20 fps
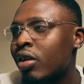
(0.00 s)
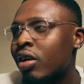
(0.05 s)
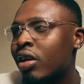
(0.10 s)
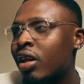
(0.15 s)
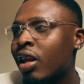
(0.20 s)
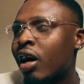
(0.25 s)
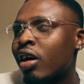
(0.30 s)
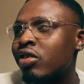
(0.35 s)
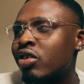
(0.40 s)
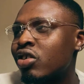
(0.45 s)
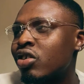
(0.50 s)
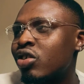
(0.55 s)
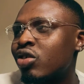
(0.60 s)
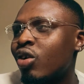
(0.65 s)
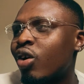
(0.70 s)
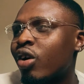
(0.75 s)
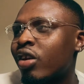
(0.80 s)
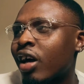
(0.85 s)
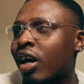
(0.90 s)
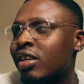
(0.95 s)
Now she did
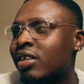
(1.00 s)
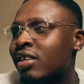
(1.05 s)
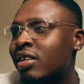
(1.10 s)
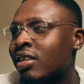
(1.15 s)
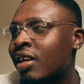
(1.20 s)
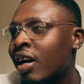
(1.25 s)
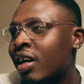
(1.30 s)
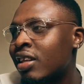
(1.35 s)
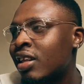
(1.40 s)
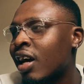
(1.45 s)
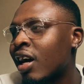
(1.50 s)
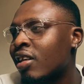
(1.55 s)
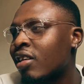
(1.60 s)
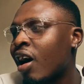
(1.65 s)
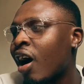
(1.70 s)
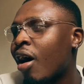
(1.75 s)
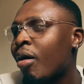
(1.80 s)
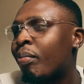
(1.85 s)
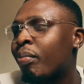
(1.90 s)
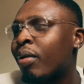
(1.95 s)
not understand that
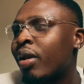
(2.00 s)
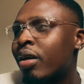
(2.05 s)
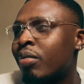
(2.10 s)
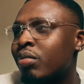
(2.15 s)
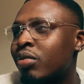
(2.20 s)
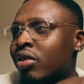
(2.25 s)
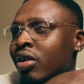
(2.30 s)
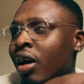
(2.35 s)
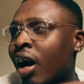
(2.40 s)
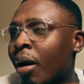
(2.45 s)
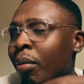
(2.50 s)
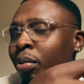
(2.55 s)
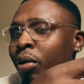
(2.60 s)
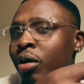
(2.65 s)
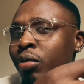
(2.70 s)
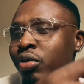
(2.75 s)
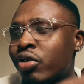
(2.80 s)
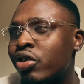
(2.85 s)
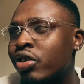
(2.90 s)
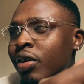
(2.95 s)
our
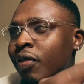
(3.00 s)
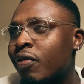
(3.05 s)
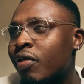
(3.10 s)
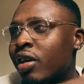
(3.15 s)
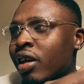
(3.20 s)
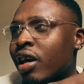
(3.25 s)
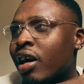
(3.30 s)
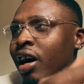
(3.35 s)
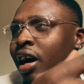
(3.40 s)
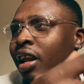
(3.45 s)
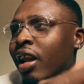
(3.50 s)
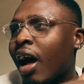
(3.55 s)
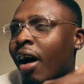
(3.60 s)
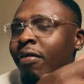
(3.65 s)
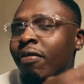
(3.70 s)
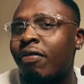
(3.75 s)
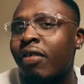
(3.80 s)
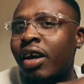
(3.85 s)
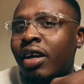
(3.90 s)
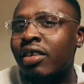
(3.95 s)
blame shifting can
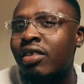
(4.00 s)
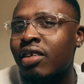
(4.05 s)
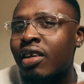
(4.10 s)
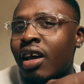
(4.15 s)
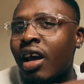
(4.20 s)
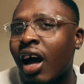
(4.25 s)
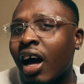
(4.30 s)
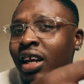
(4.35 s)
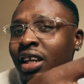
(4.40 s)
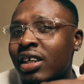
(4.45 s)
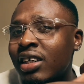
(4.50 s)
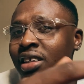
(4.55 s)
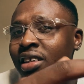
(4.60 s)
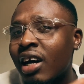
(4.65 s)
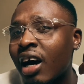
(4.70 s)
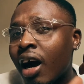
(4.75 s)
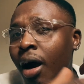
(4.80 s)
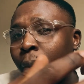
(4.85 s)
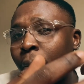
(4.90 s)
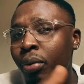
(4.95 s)
affect and hinder
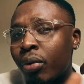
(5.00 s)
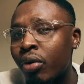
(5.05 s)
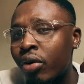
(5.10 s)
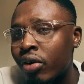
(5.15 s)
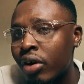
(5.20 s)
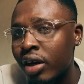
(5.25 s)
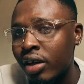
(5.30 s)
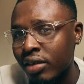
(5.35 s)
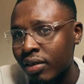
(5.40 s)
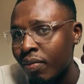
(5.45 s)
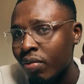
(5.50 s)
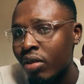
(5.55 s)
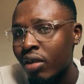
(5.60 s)
her progress.